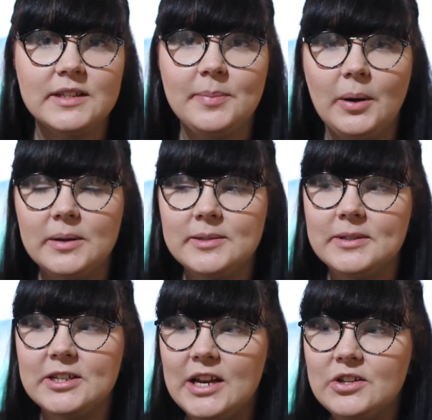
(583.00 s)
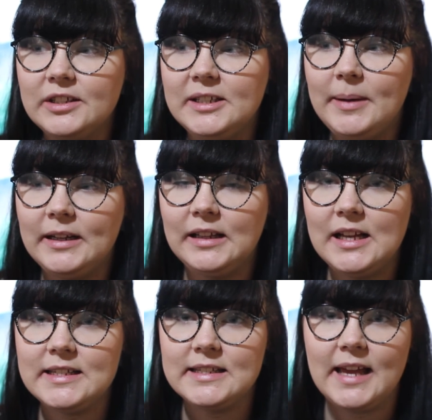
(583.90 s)
this box which actually my
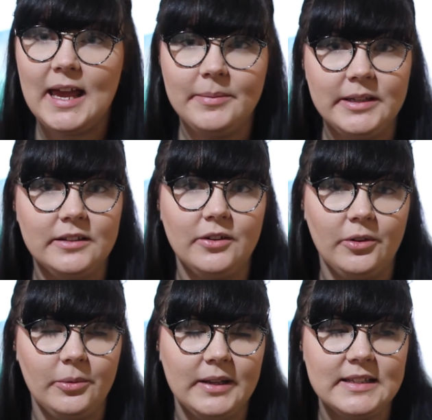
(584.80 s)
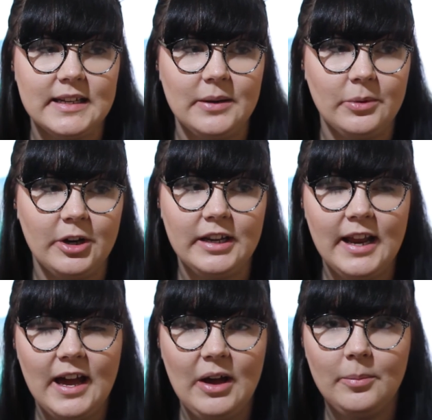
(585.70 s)
glasses came in, not the ones that I'm wearing
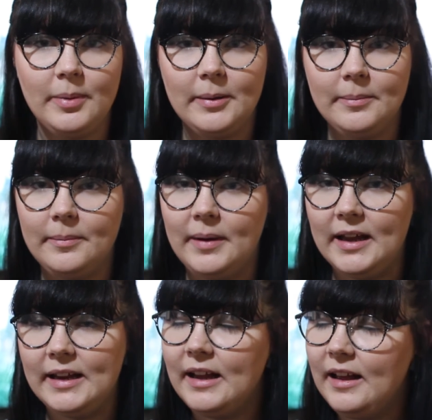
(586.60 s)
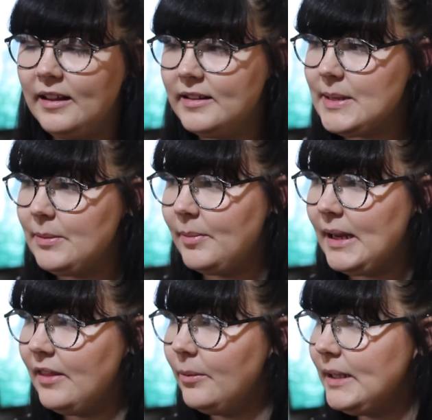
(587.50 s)
now, but some of my other